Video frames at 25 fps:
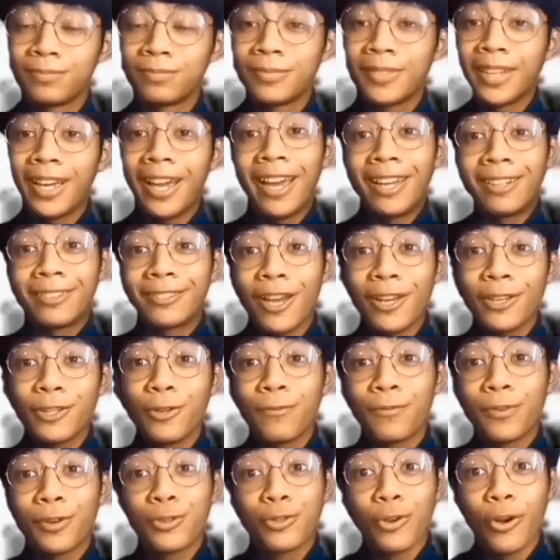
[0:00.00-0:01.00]
And thank you
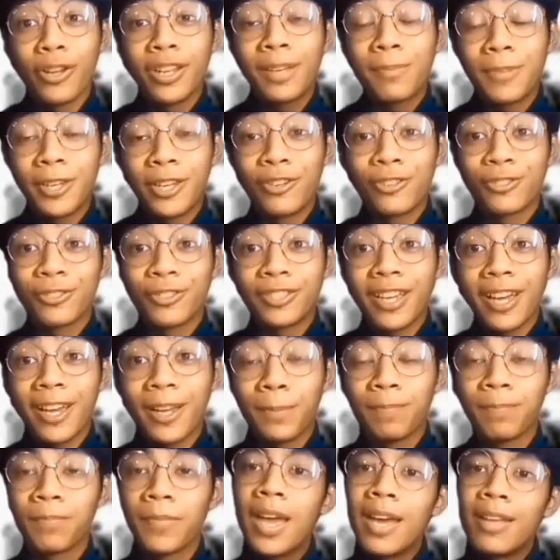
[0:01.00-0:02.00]
for joining me here today.
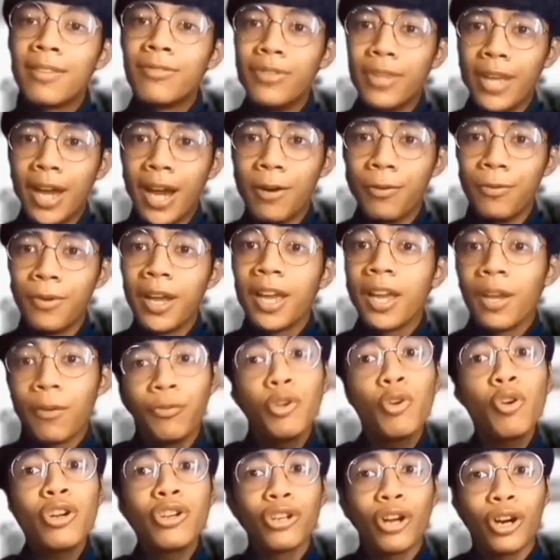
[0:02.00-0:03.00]
Now, if
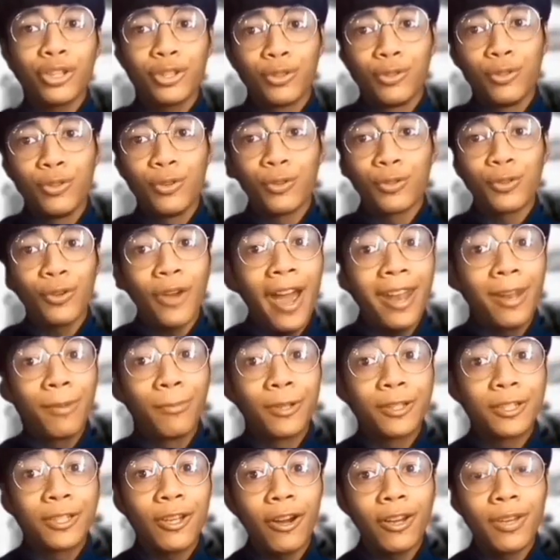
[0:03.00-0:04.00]
you're not new to
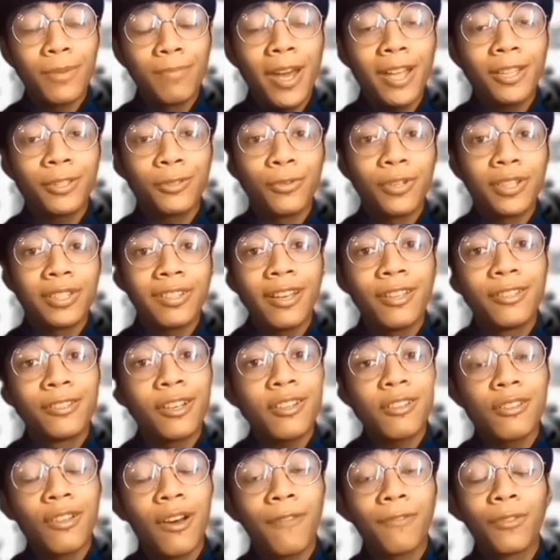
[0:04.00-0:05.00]
animal documentaries and
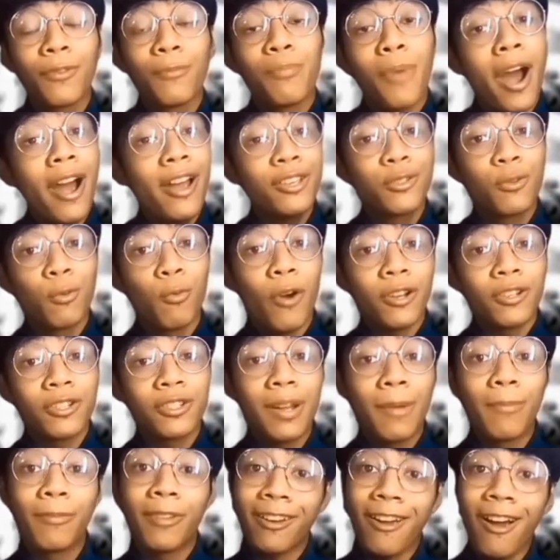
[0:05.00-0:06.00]
just love to binge watch
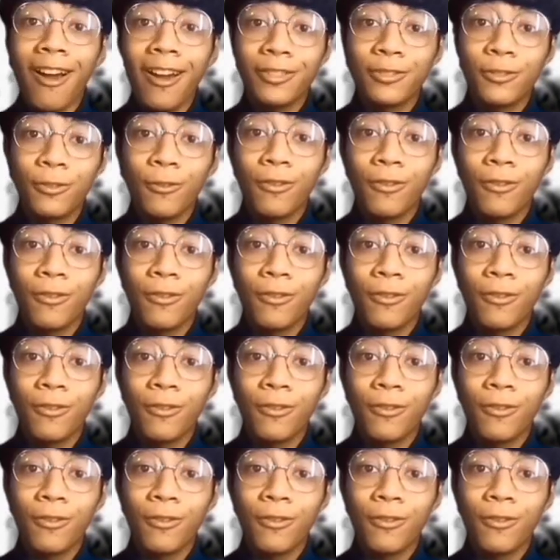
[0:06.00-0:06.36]
them like I do,